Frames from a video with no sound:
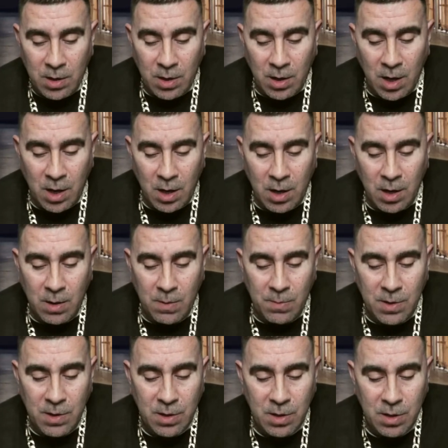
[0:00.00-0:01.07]

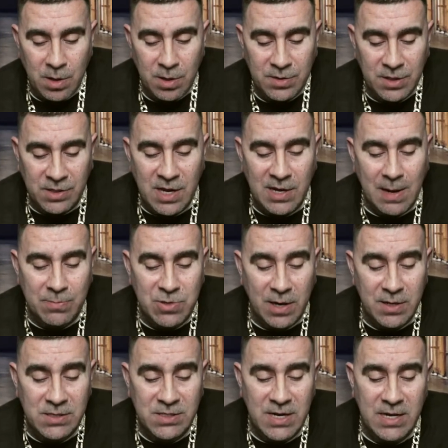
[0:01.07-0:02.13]
The thing I'm
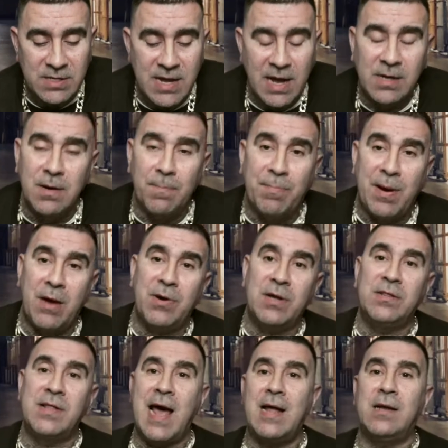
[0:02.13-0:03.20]
trying to say is that
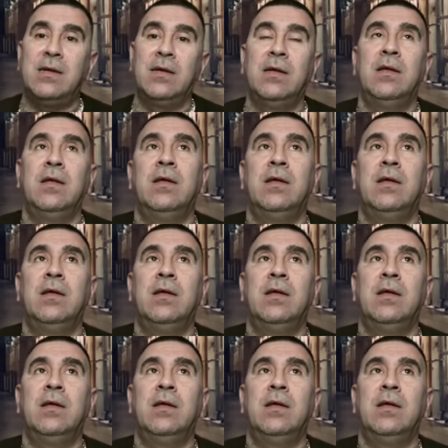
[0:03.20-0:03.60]
comparing that